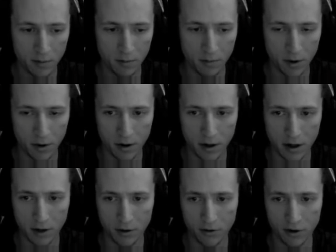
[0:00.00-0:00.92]
But I
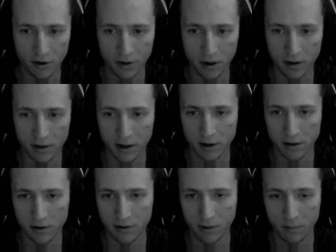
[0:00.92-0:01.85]
usually think that
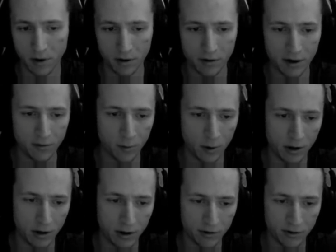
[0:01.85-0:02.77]
the simple grass wind
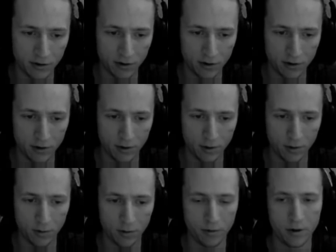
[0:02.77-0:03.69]
doesn't
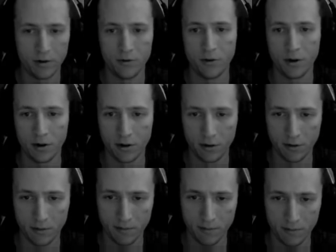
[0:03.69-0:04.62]
do the
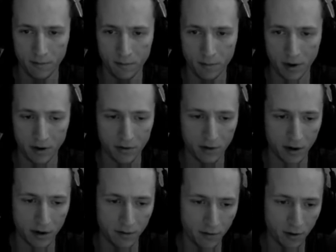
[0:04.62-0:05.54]
trick by
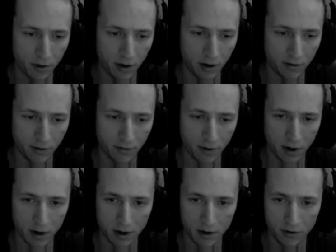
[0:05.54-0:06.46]
itself. You need something
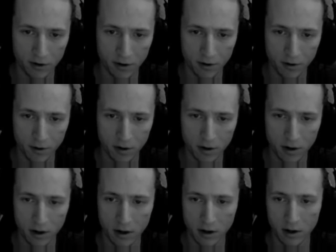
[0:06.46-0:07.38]
additional to it.
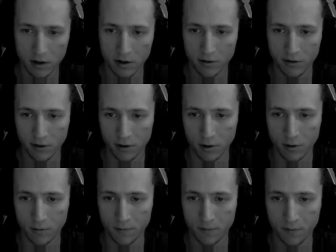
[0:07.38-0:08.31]

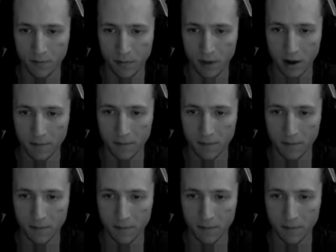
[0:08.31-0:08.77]
So yeah,